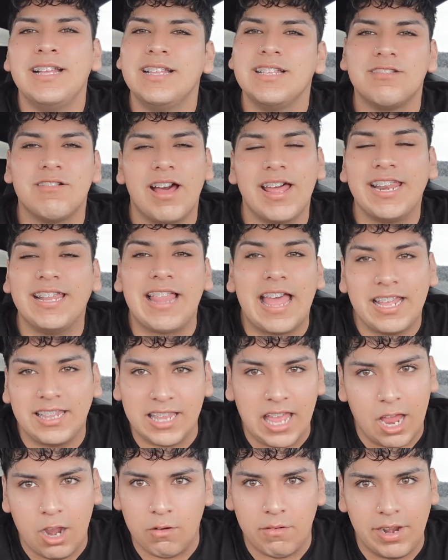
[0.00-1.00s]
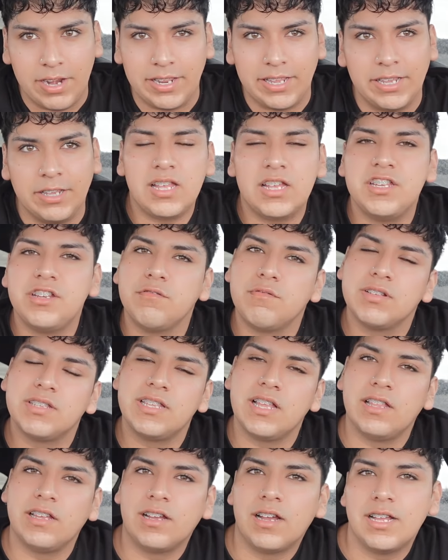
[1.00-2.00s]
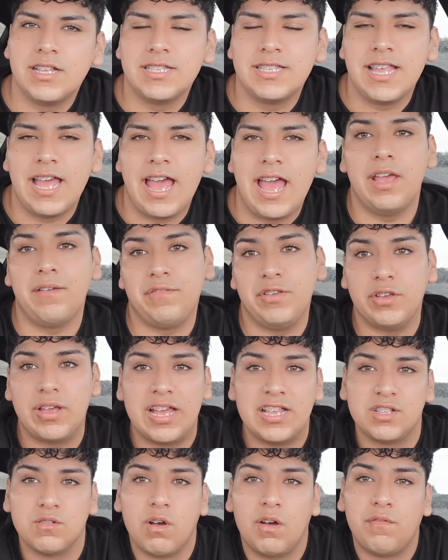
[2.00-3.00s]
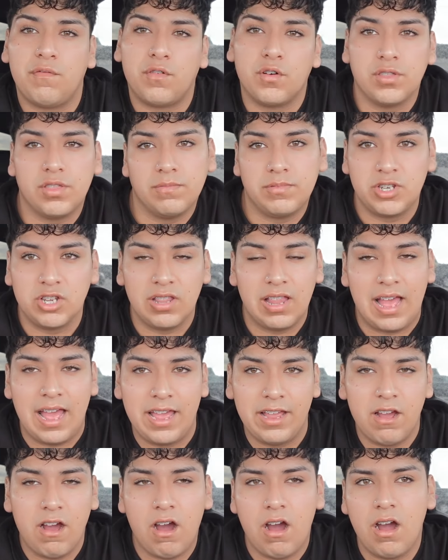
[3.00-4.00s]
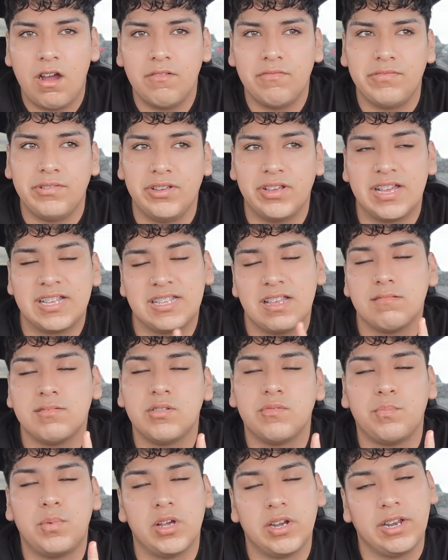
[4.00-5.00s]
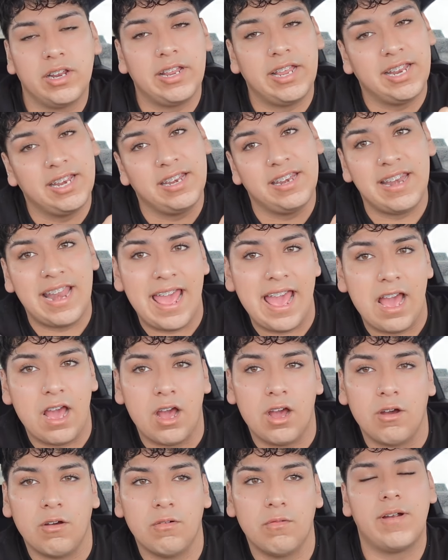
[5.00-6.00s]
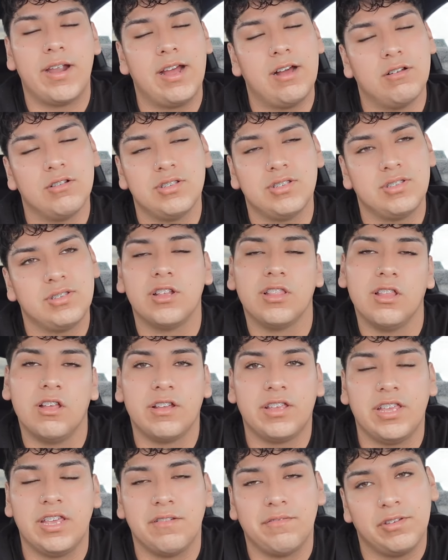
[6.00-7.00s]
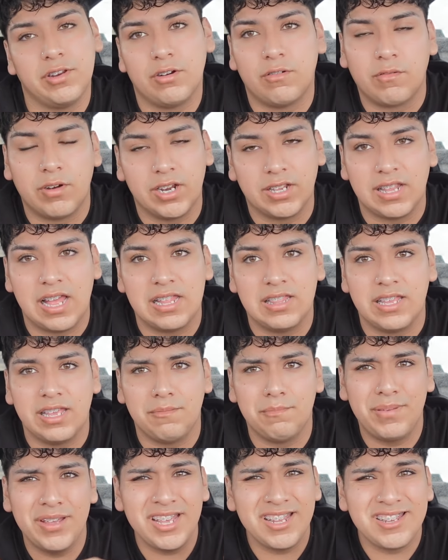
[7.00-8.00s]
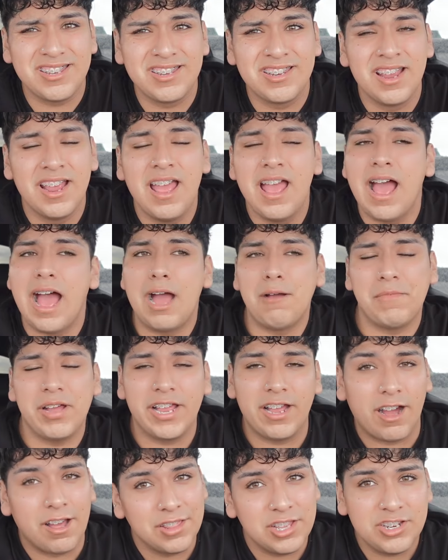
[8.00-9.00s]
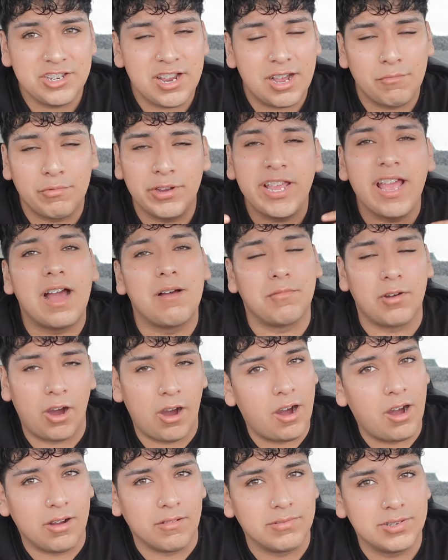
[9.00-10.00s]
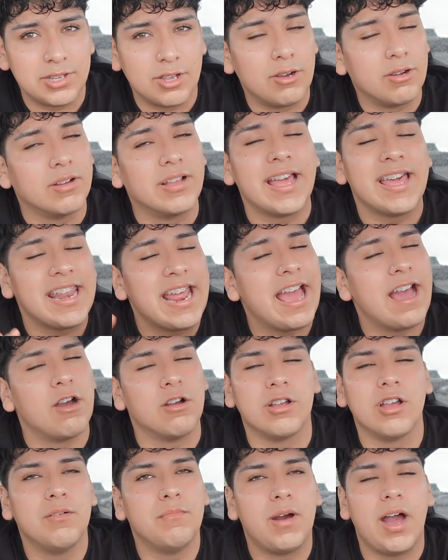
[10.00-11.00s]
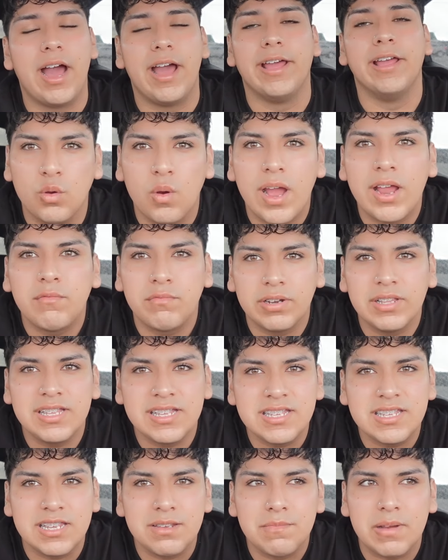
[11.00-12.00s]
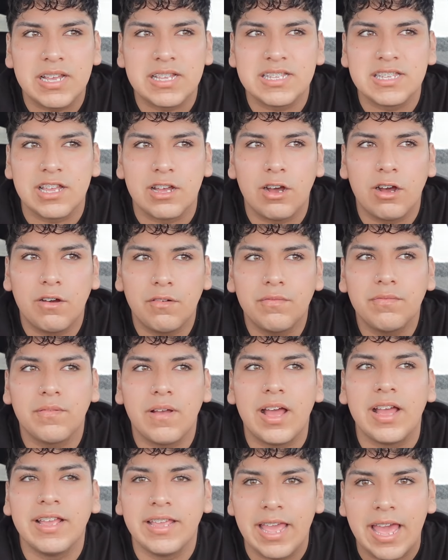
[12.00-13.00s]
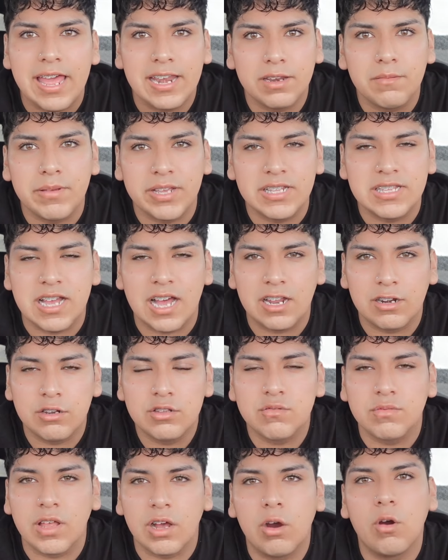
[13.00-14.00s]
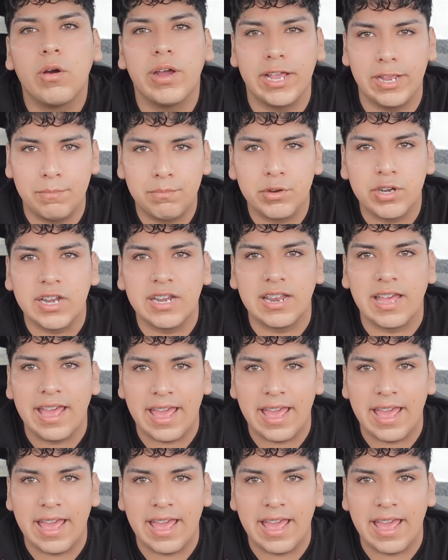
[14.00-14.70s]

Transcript: So I didn't like that already. Then she was telling us that if you guys want 4th of July off, you guys have to put it in now. Or else you're lucky if you don't work that day. Bitch, at my other job, we have off. So get out. Goodbye. Do I really see myself again in McDonald's with a whole apron and a